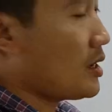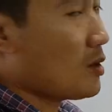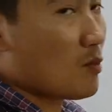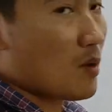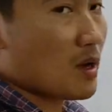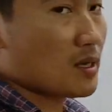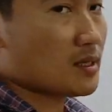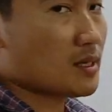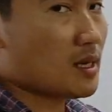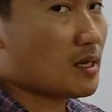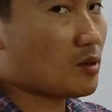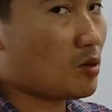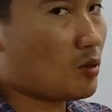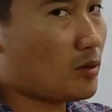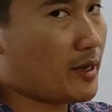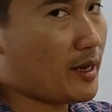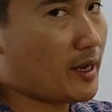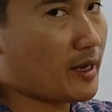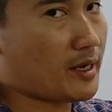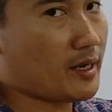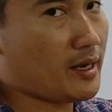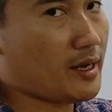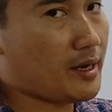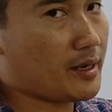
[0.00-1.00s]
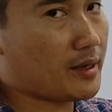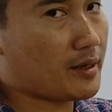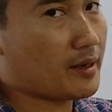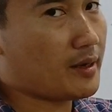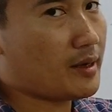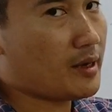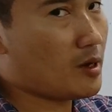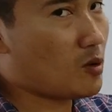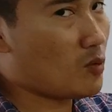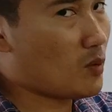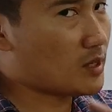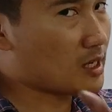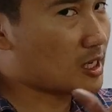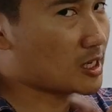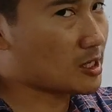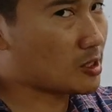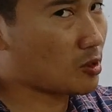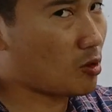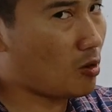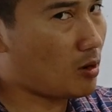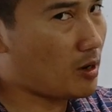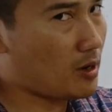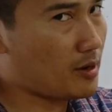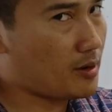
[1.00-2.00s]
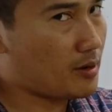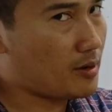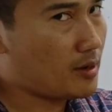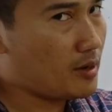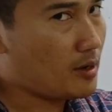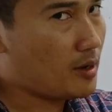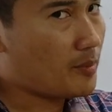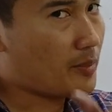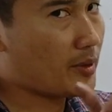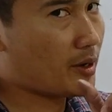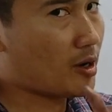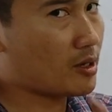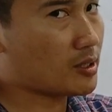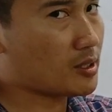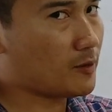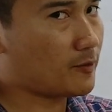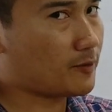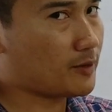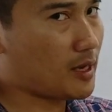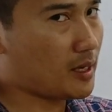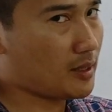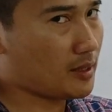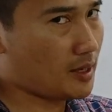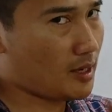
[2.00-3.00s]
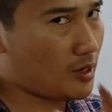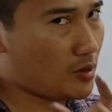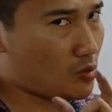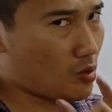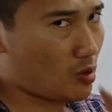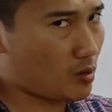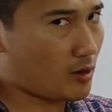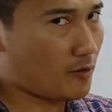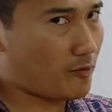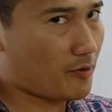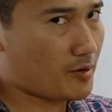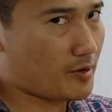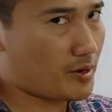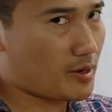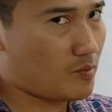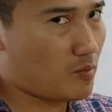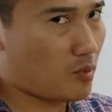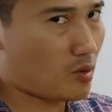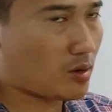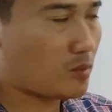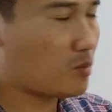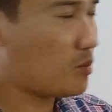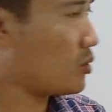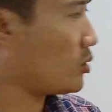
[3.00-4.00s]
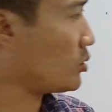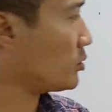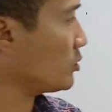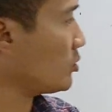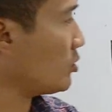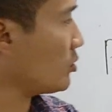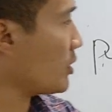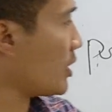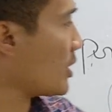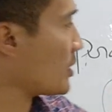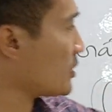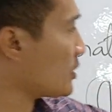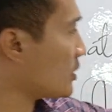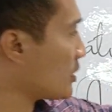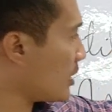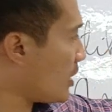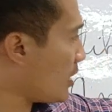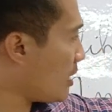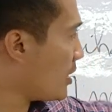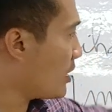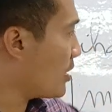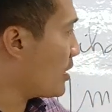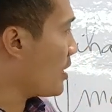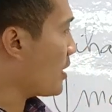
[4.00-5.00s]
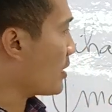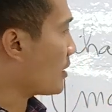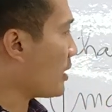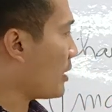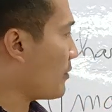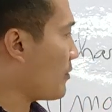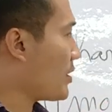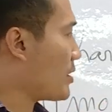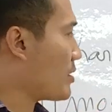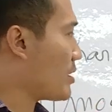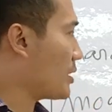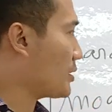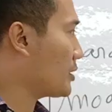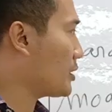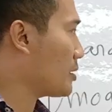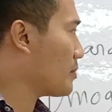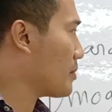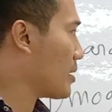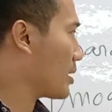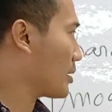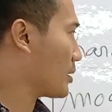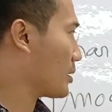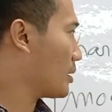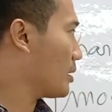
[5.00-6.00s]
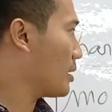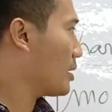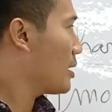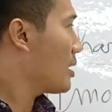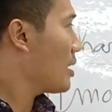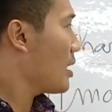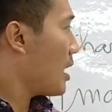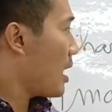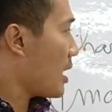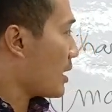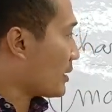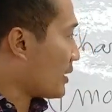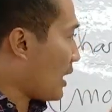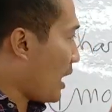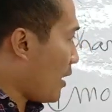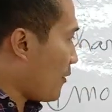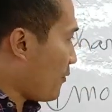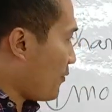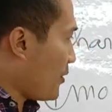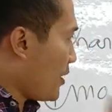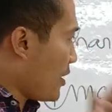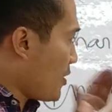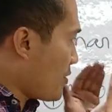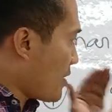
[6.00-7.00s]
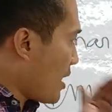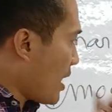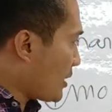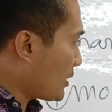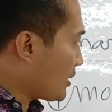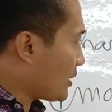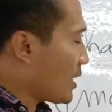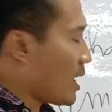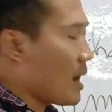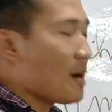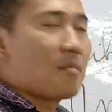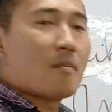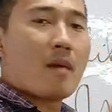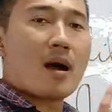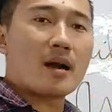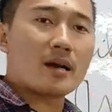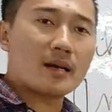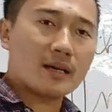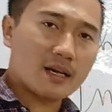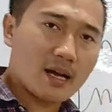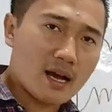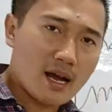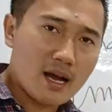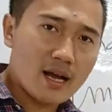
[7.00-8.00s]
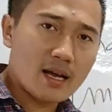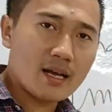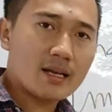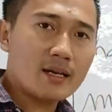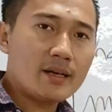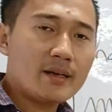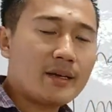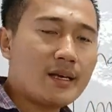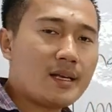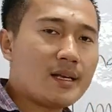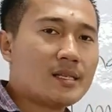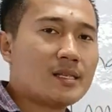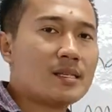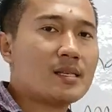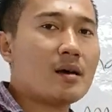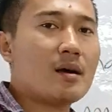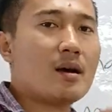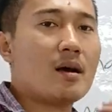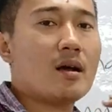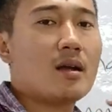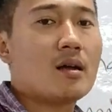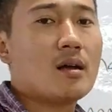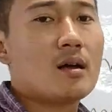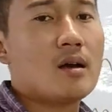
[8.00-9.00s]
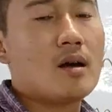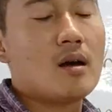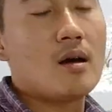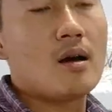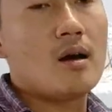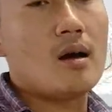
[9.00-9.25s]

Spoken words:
was not only a king, he was a scholar. Because of that, he wrote a very important book known as the Kaviraja Marga. Kaviraja Marga is the